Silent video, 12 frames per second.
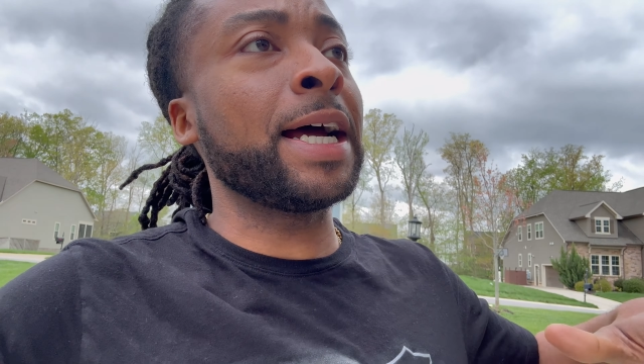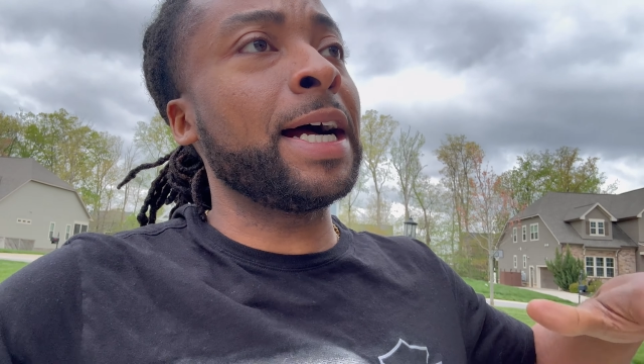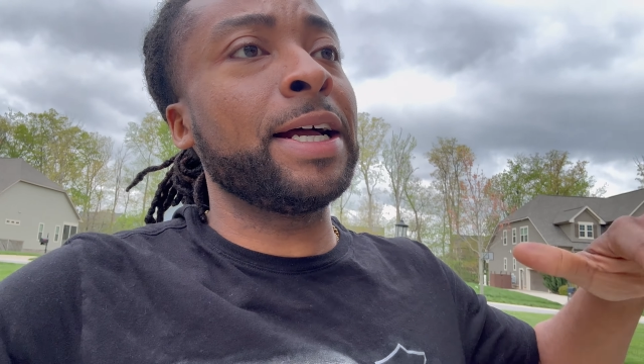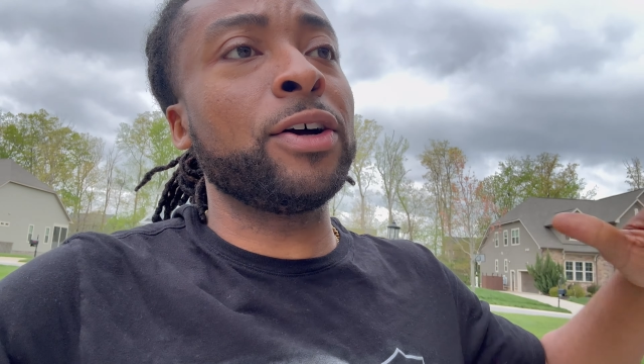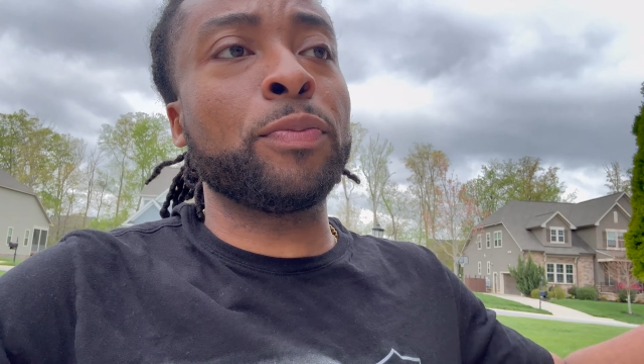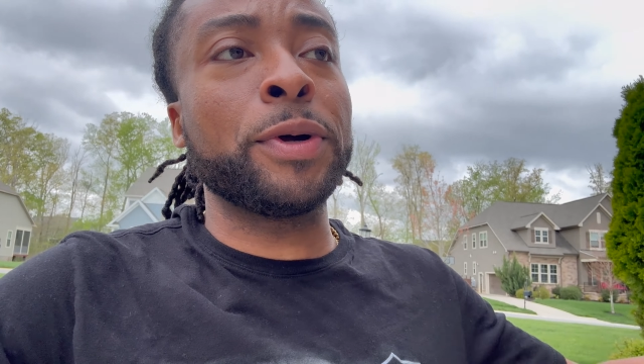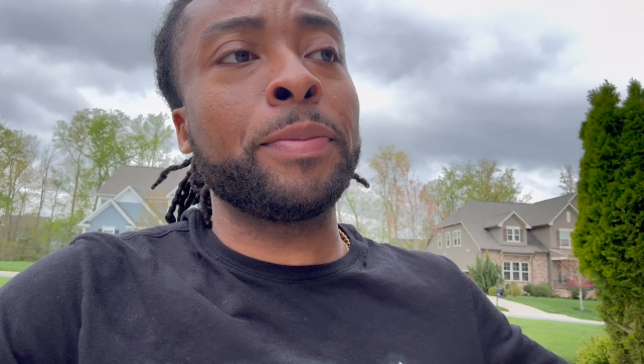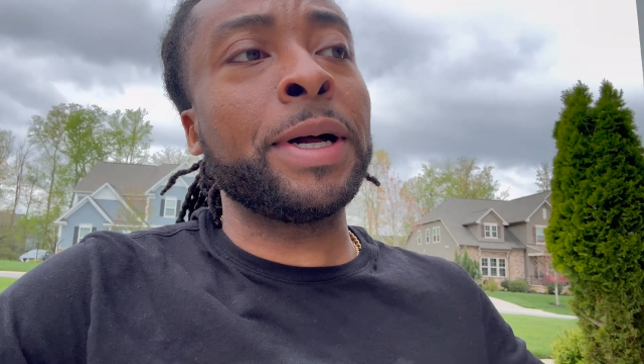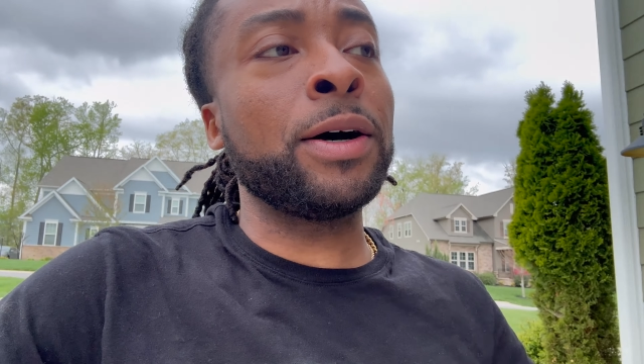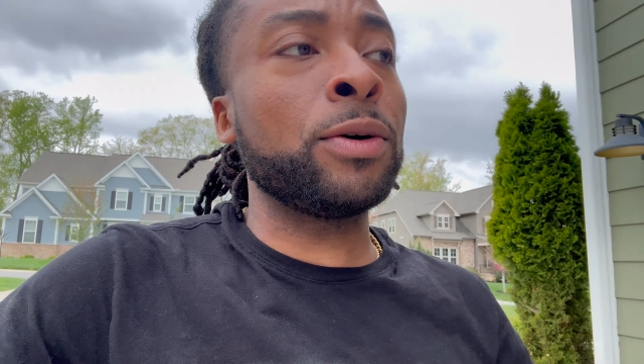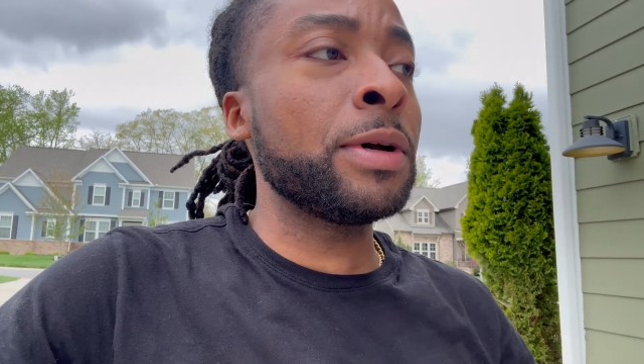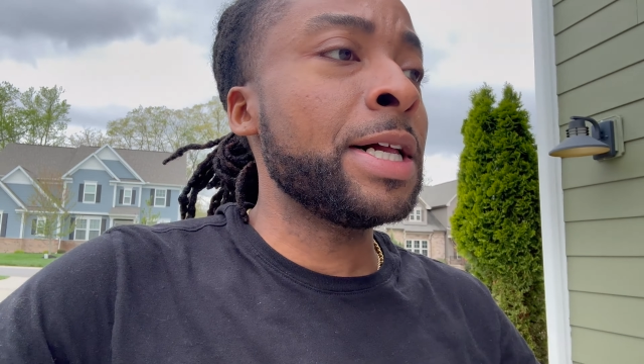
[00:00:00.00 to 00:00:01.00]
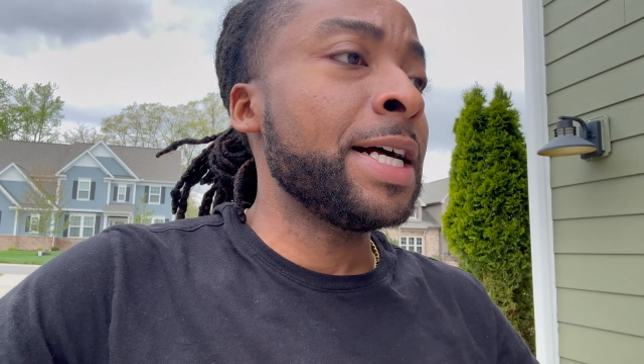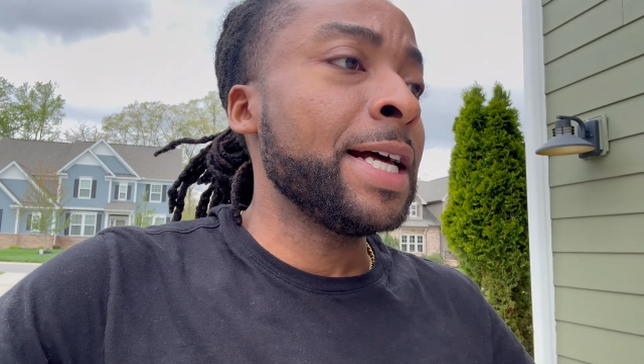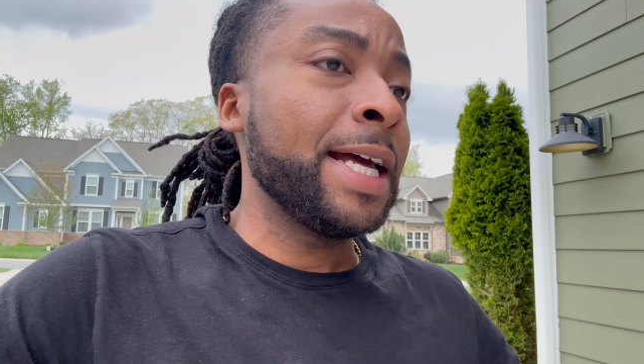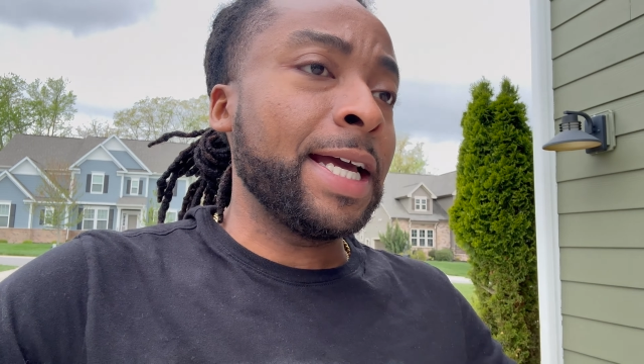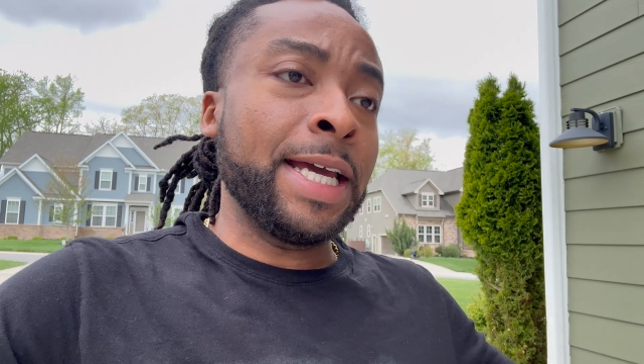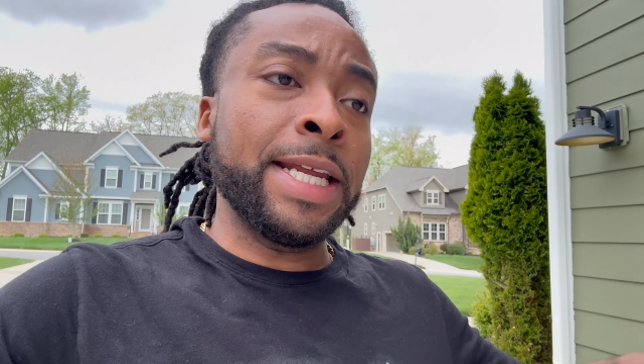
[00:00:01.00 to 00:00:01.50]
I help him out,
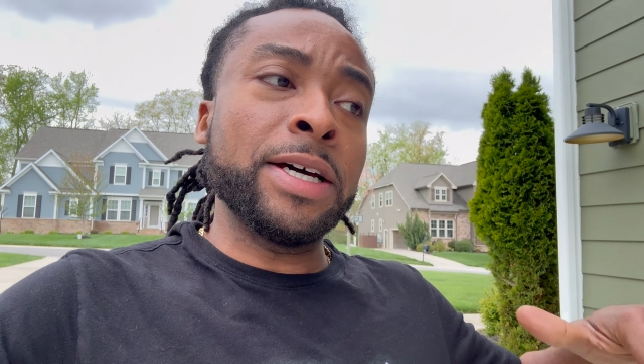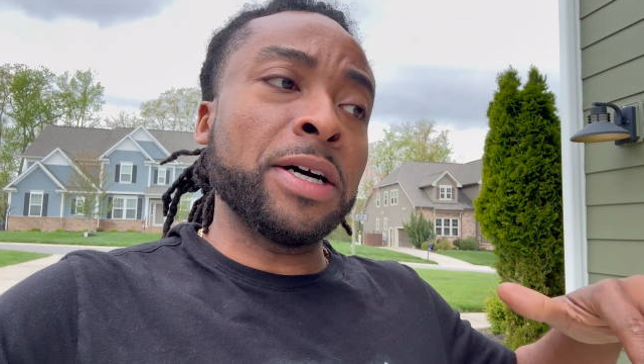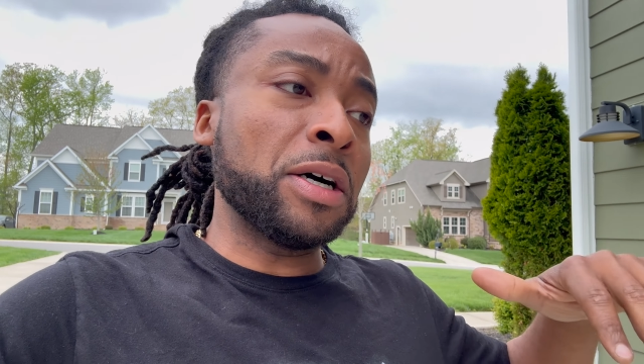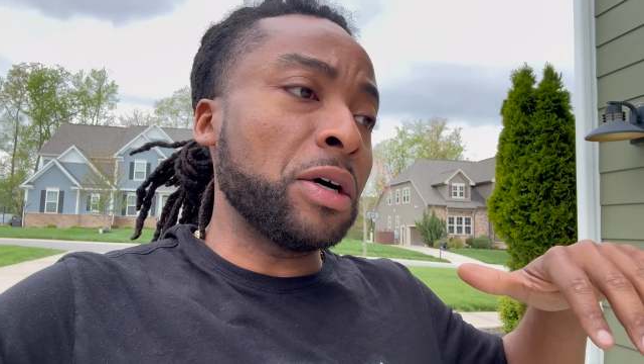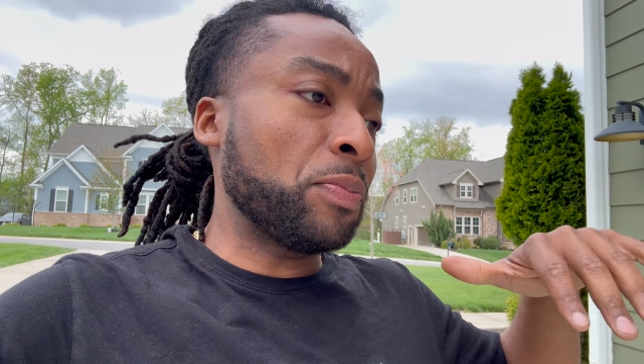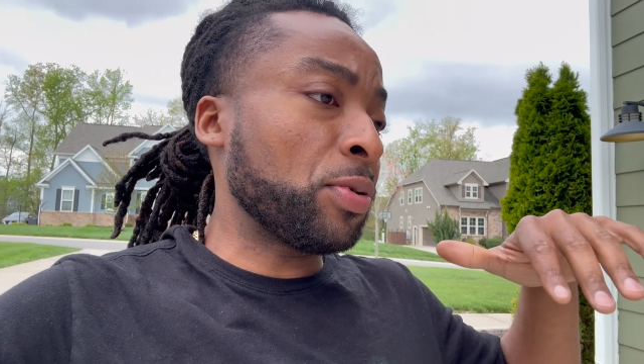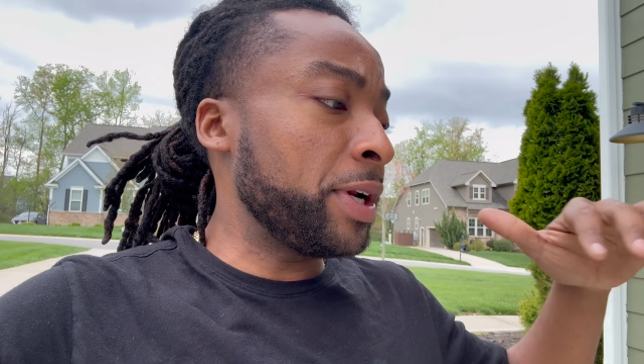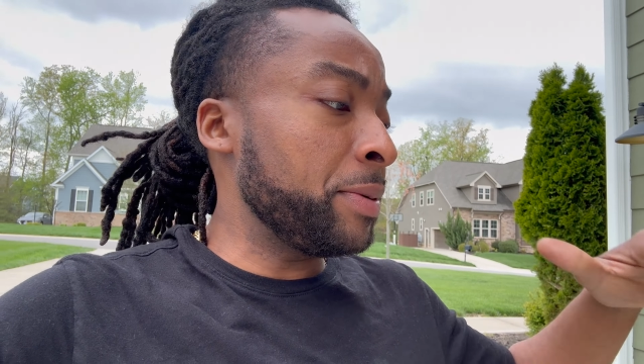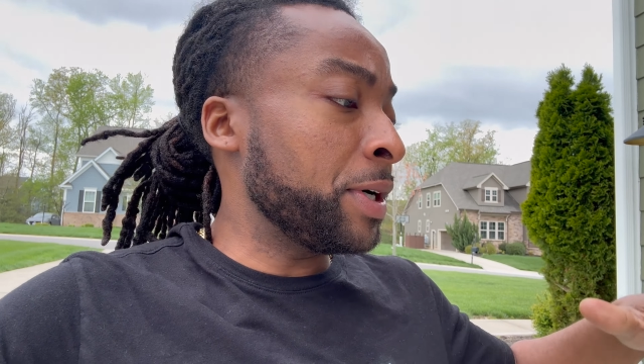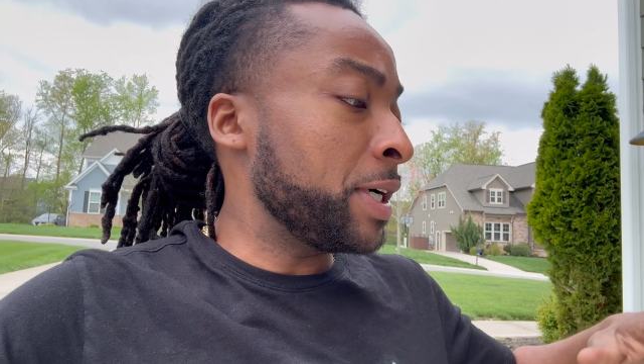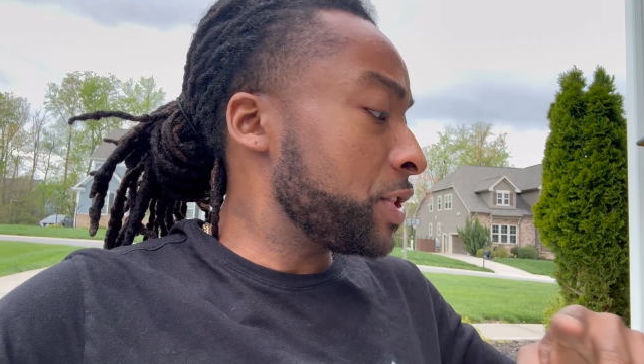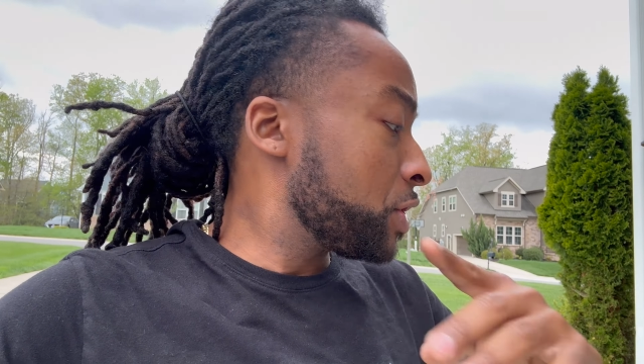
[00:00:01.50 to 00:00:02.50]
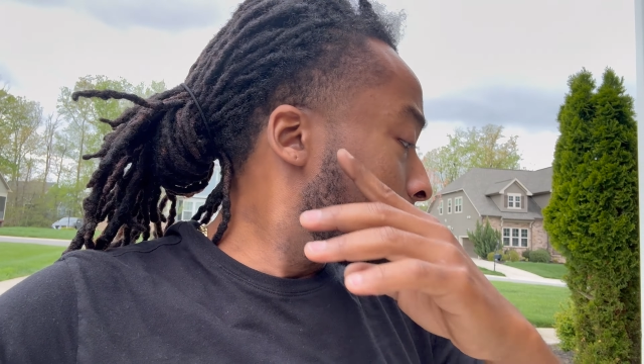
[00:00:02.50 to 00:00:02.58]
and pretty much